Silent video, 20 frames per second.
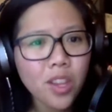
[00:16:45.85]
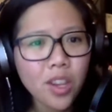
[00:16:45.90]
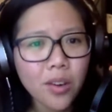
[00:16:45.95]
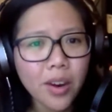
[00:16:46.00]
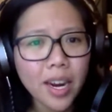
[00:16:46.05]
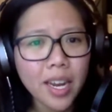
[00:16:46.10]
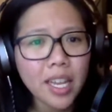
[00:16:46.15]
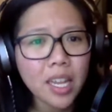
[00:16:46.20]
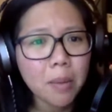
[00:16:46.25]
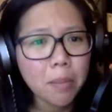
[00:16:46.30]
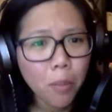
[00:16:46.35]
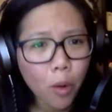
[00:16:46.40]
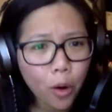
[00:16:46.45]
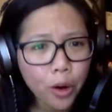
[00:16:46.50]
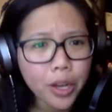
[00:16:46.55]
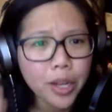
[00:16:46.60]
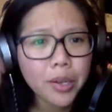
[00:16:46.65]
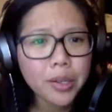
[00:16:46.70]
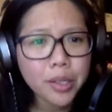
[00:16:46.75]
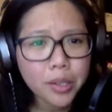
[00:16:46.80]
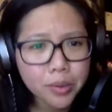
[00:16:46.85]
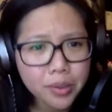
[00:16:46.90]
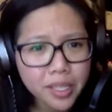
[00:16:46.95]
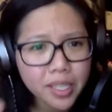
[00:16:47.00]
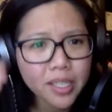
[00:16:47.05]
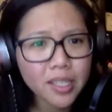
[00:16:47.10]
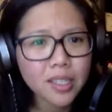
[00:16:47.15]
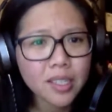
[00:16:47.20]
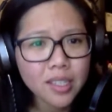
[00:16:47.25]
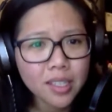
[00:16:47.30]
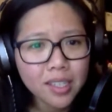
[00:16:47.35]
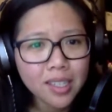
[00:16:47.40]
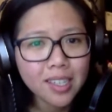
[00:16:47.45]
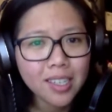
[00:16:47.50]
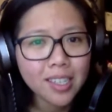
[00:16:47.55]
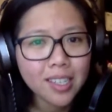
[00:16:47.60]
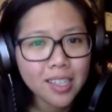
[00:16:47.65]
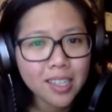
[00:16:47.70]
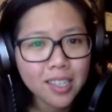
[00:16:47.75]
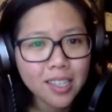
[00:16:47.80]
All right. And the more you do this,
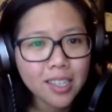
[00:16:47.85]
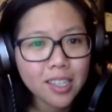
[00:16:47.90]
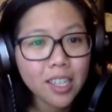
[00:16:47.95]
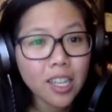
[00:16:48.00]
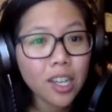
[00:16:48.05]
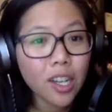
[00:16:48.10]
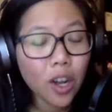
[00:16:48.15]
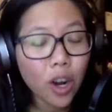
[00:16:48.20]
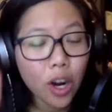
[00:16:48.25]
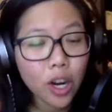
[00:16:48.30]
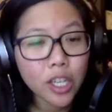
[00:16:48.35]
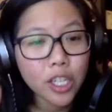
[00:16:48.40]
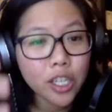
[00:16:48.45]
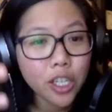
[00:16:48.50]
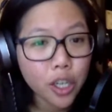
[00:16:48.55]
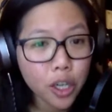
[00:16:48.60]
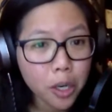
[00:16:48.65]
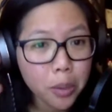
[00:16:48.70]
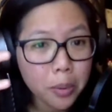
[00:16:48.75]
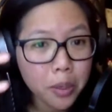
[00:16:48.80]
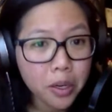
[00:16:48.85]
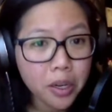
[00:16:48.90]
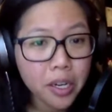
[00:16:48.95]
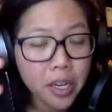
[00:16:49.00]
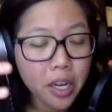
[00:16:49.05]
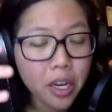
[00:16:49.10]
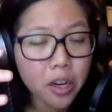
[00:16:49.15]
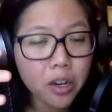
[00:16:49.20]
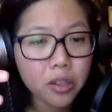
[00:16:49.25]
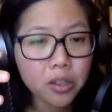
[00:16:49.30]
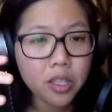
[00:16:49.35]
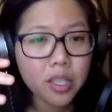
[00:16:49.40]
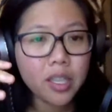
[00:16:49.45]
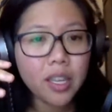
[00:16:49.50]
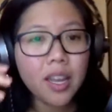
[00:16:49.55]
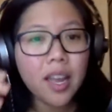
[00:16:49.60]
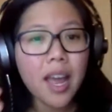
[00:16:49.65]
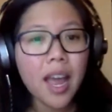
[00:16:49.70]
the larger your community goes.